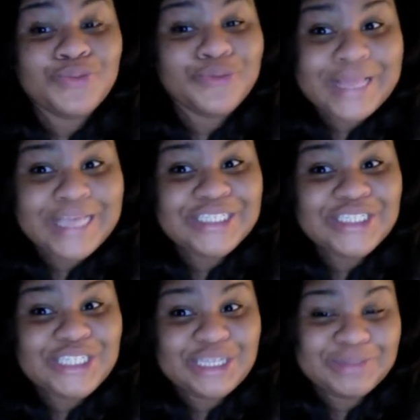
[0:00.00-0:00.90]

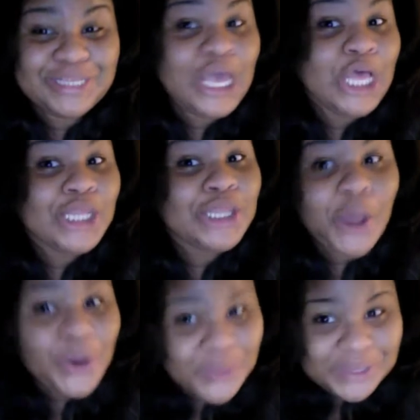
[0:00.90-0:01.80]
relationships.
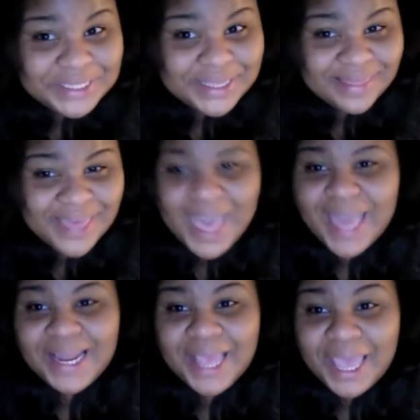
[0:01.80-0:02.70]
Long ones at that.